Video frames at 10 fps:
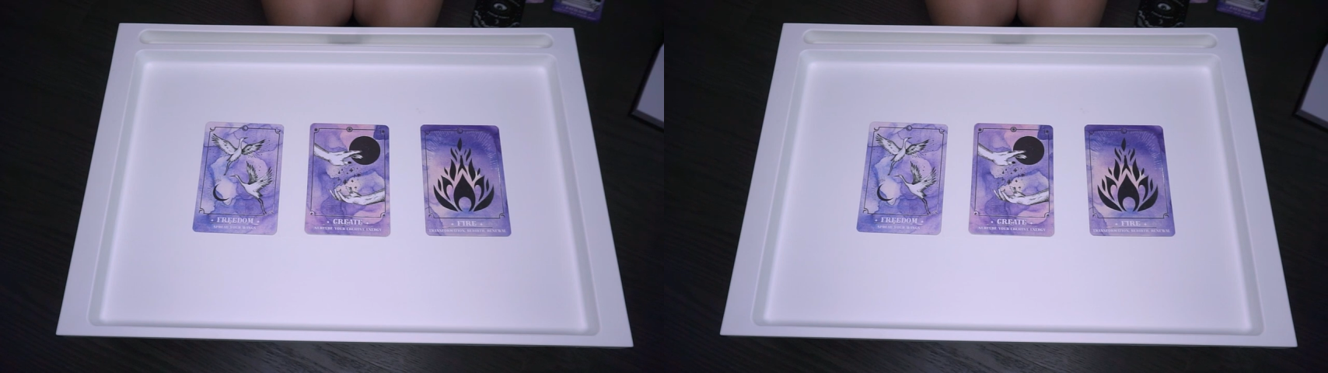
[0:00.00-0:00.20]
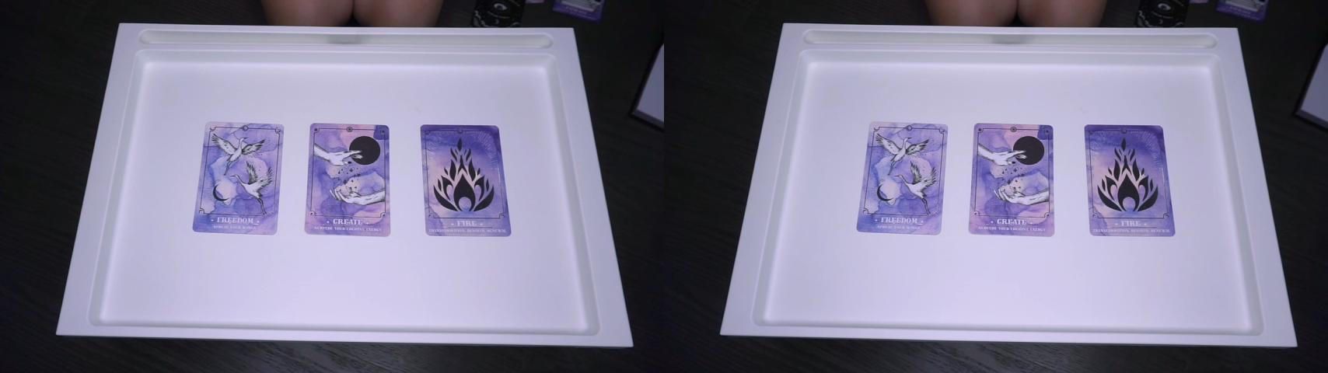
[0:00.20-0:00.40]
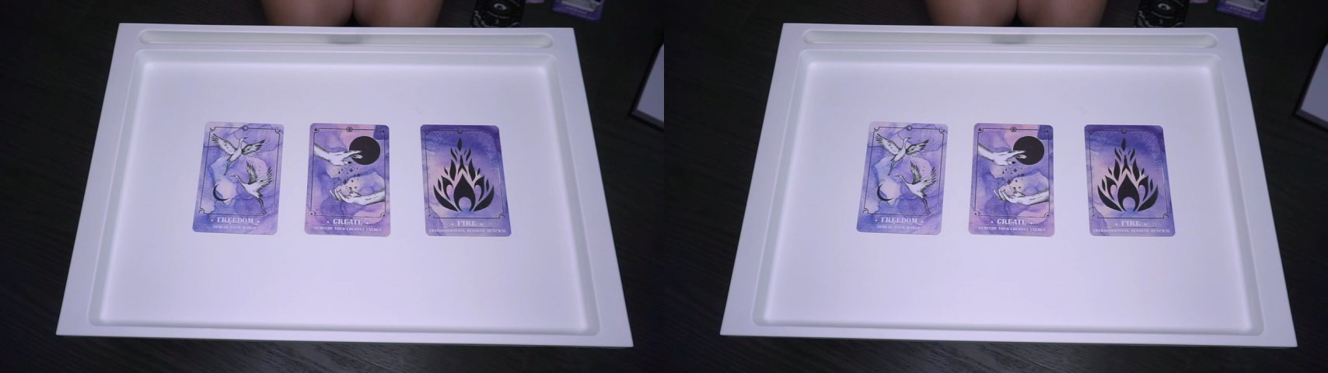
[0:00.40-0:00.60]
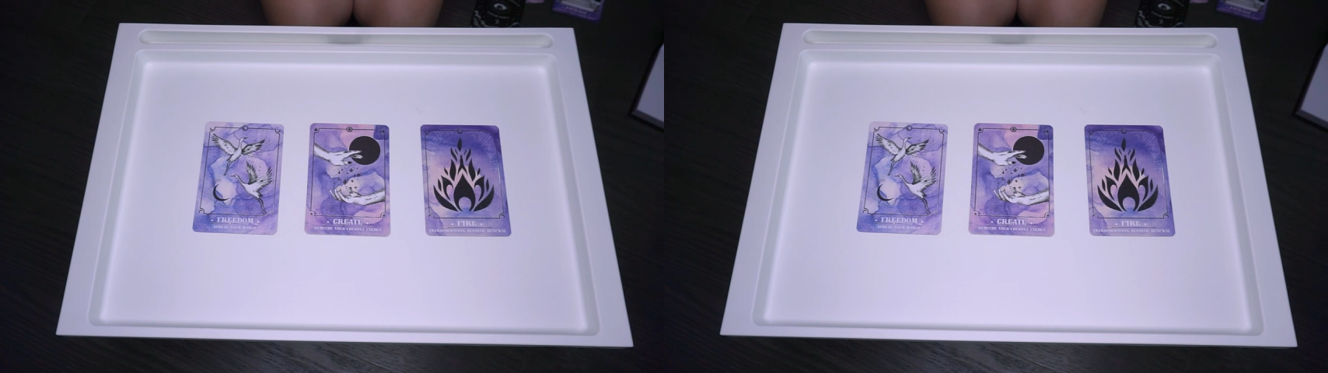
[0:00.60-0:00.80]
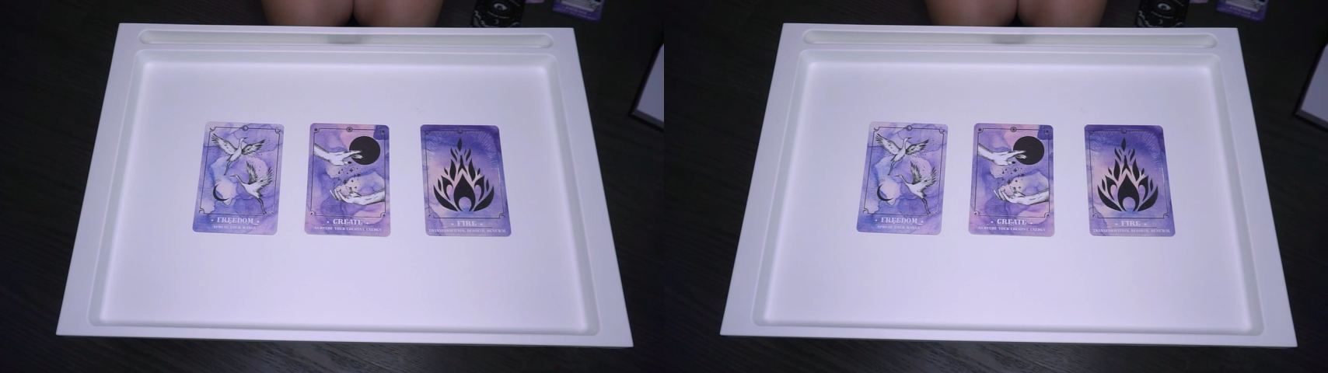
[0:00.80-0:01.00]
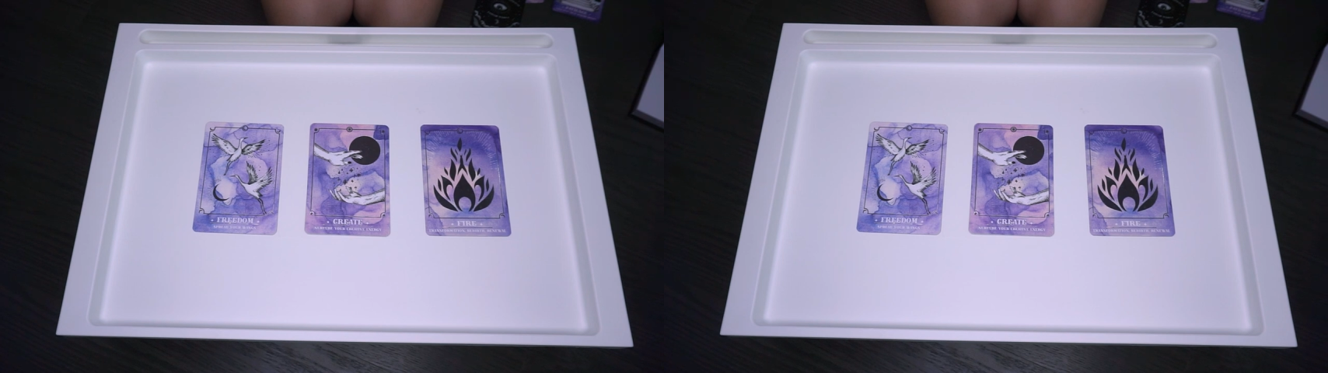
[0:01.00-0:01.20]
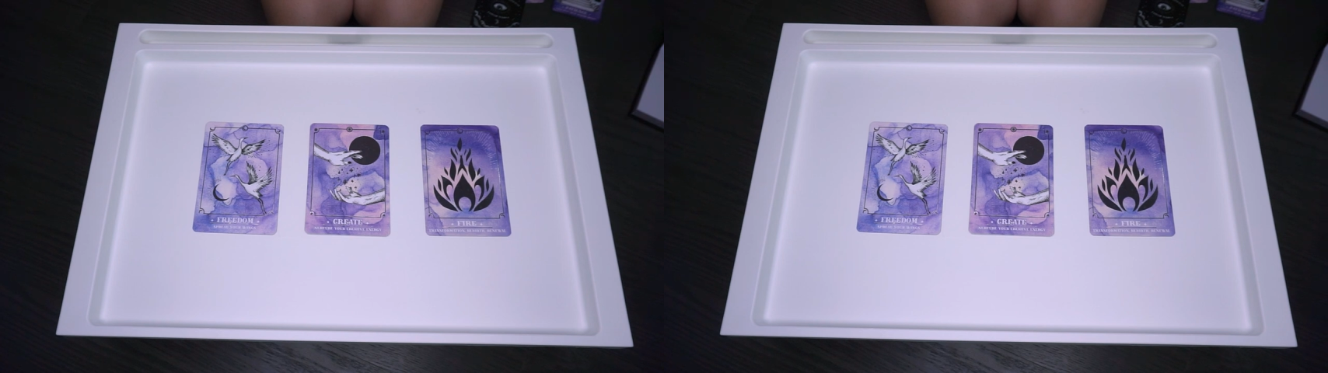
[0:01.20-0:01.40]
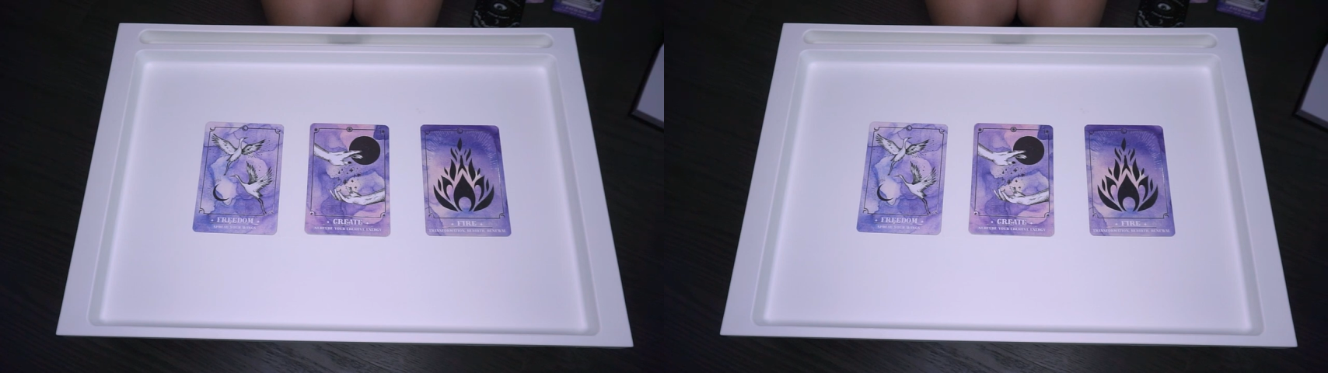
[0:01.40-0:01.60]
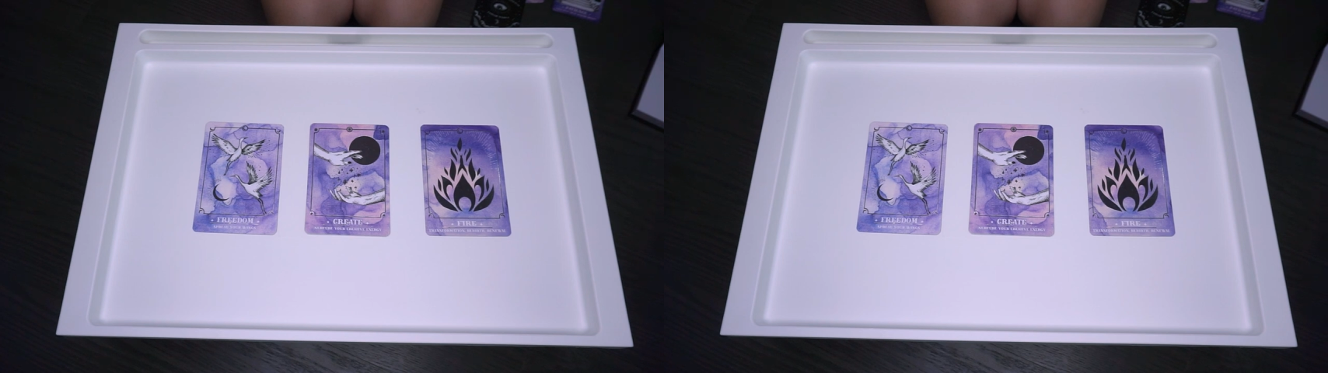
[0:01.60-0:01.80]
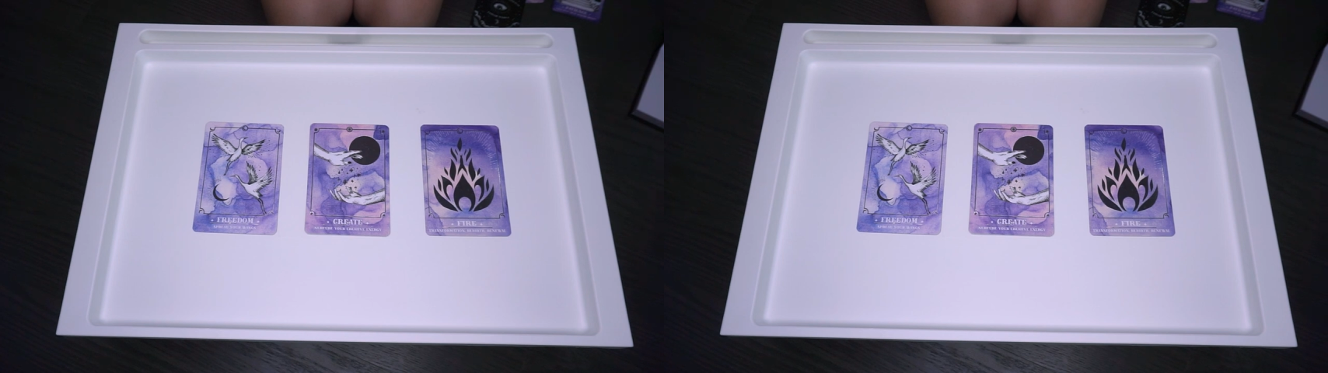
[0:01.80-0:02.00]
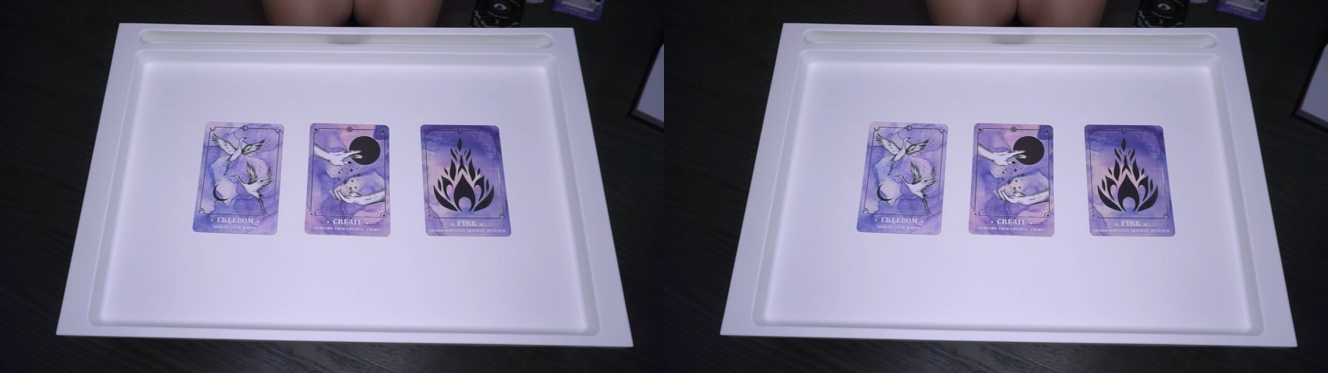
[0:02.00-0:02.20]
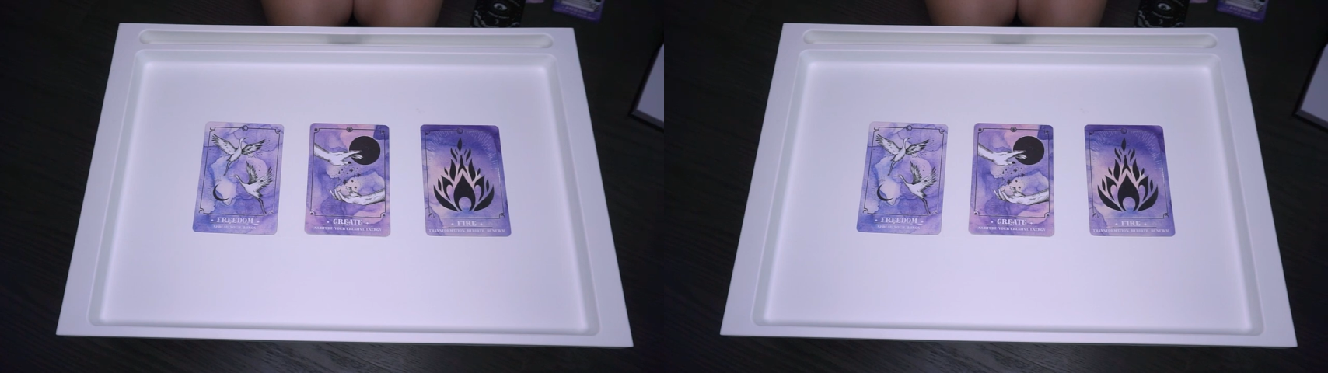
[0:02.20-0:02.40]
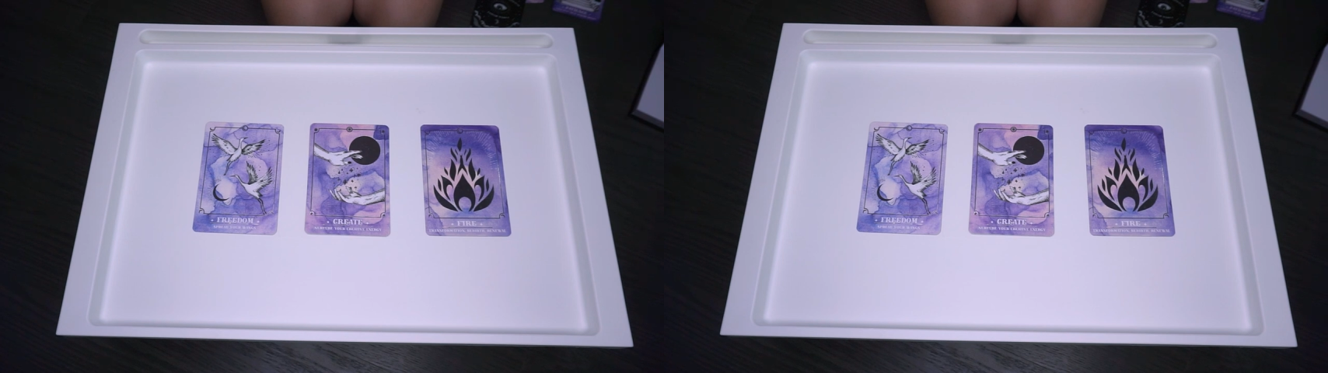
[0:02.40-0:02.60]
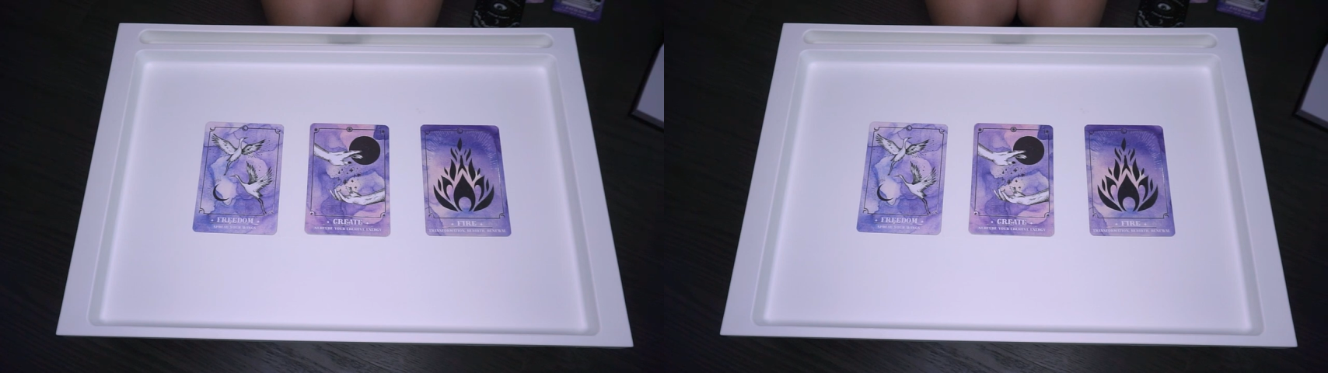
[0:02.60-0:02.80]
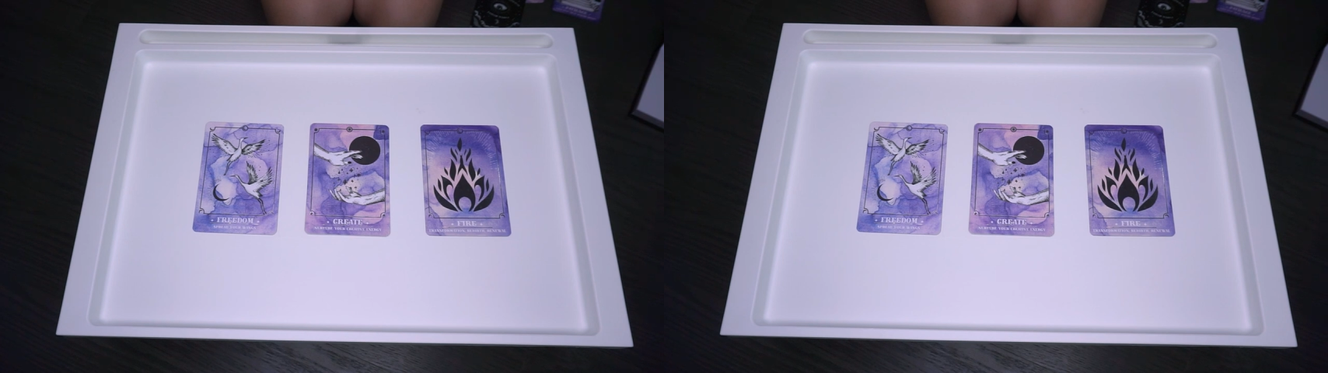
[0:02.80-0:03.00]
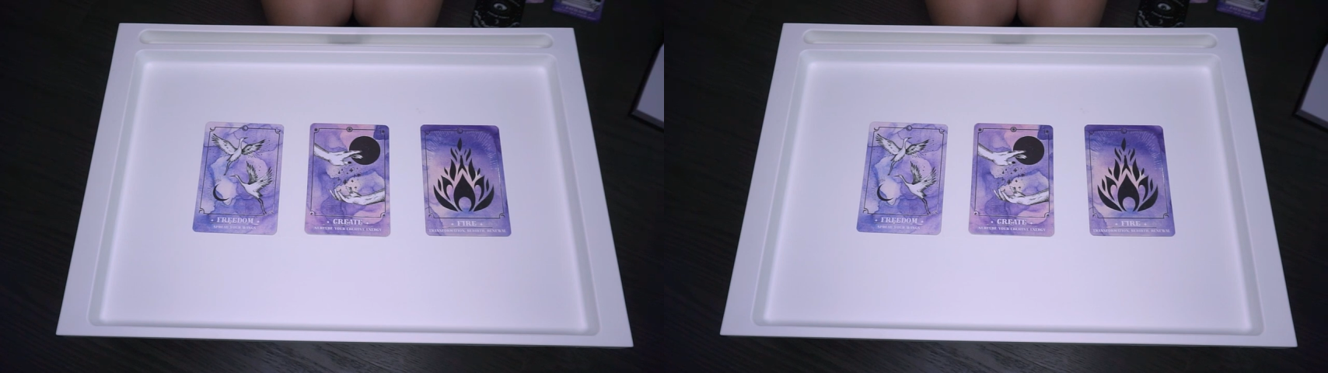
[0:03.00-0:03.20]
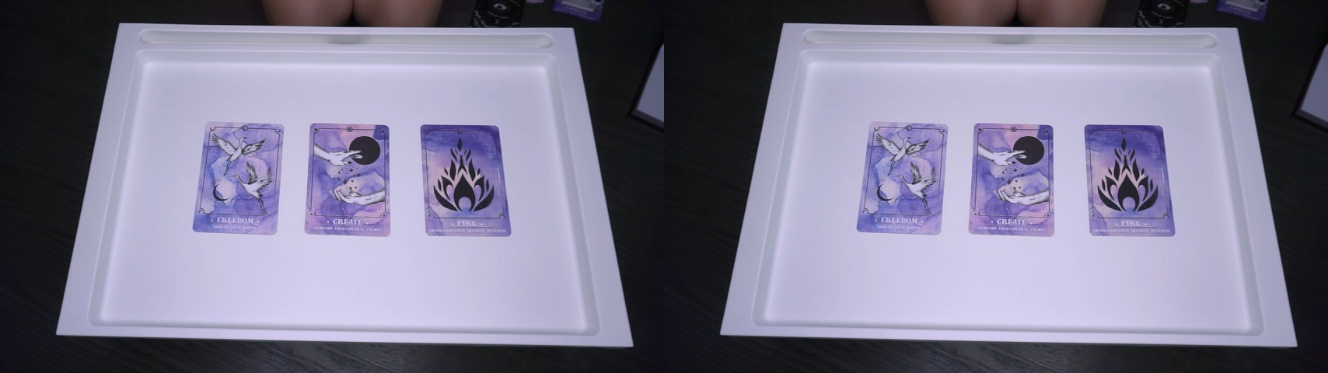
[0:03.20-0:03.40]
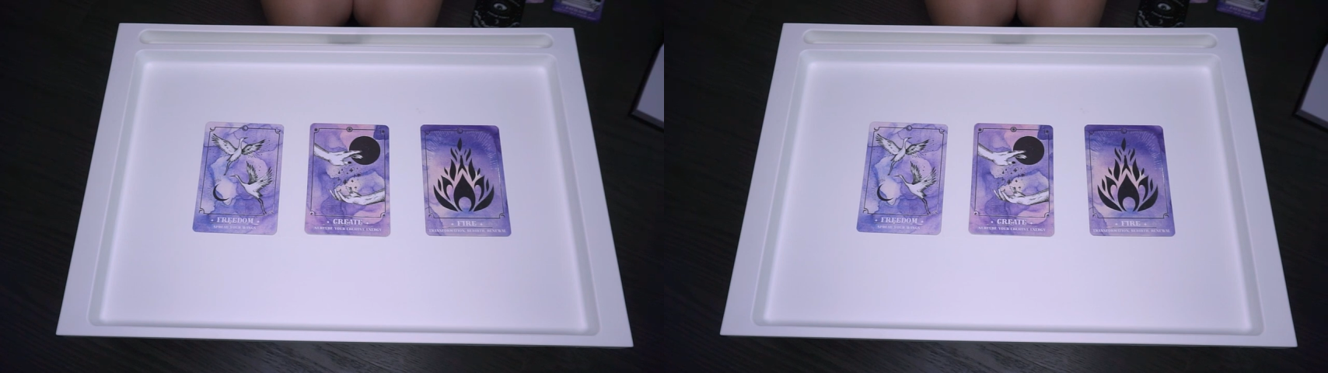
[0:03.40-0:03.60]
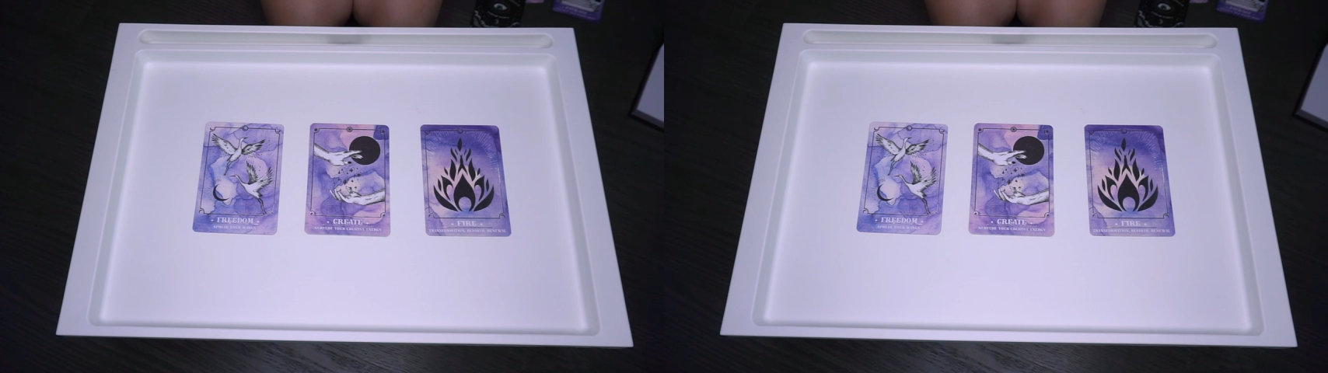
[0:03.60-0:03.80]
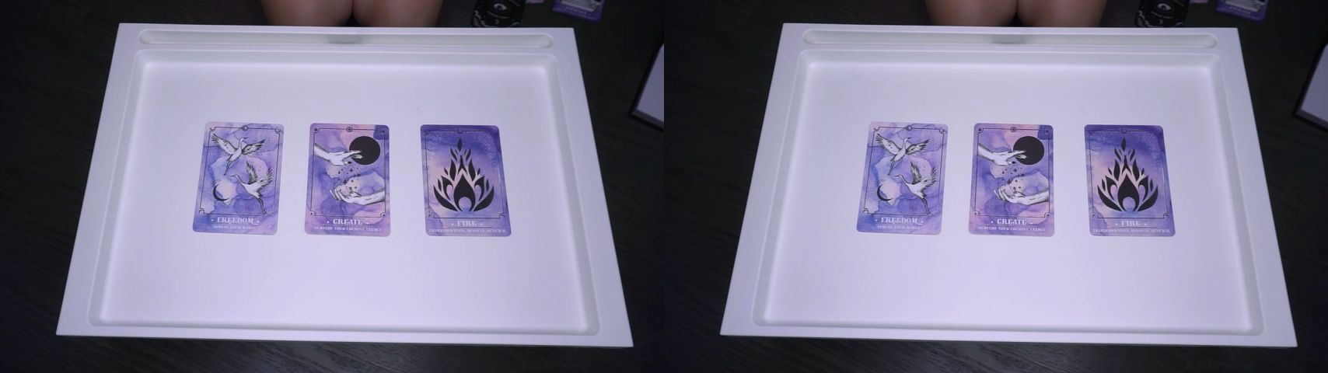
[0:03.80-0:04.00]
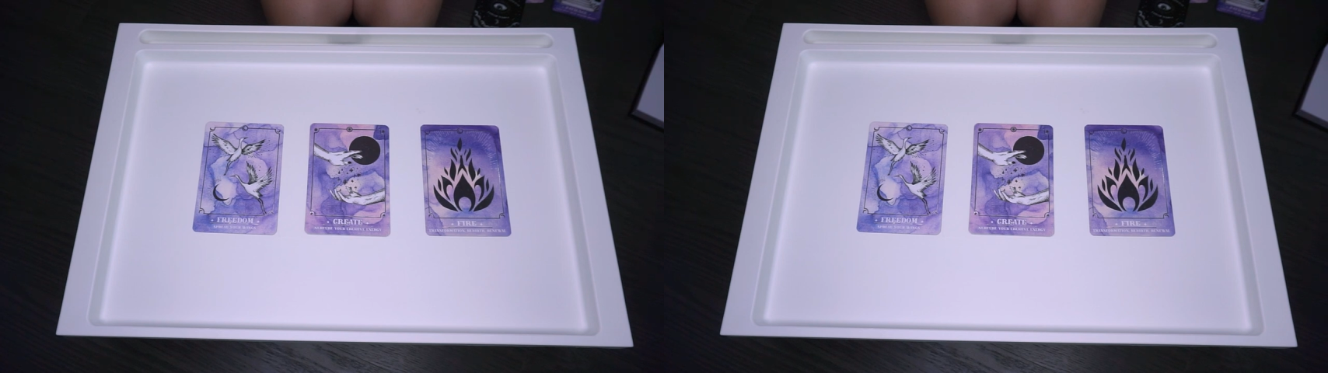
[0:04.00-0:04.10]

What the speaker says: (no speaker visible)